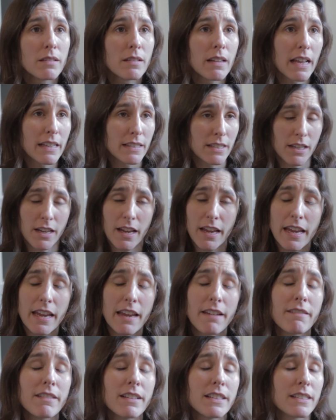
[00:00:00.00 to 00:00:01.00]
has a
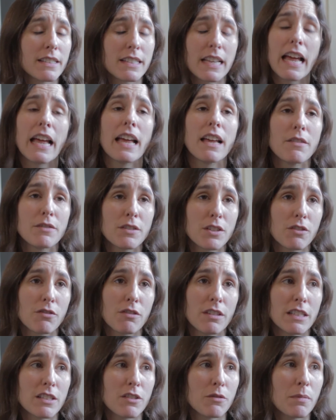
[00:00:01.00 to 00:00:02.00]
coherent set of
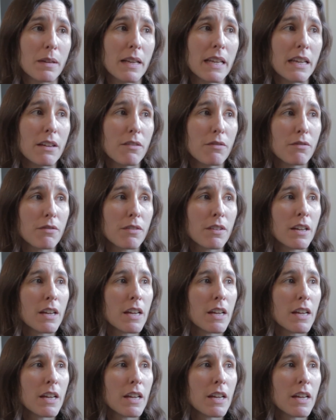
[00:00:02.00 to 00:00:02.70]
degrees of belief.